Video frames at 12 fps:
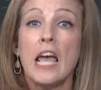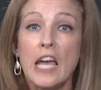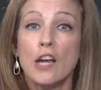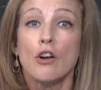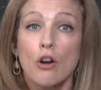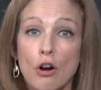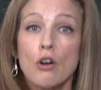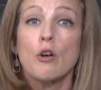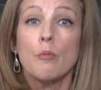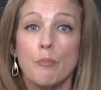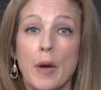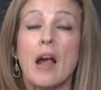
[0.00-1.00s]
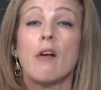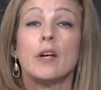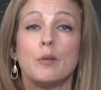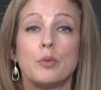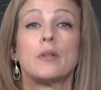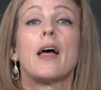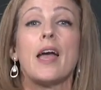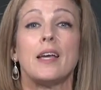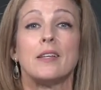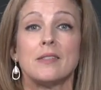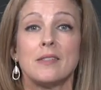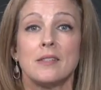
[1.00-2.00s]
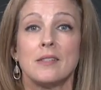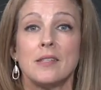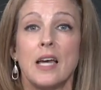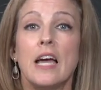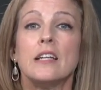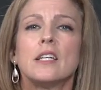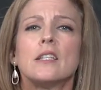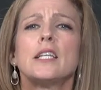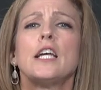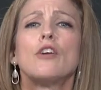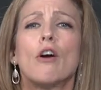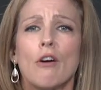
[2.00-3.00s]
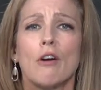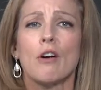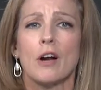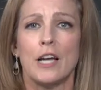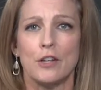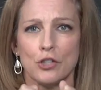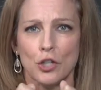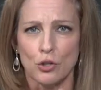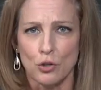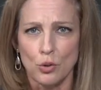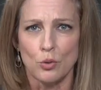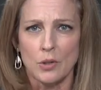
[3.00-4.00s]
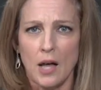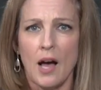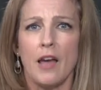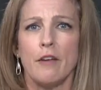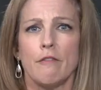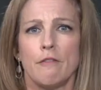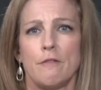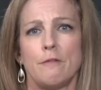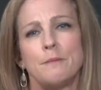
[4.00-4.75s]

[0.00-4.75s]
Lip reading: in her barren place to lead her into new life.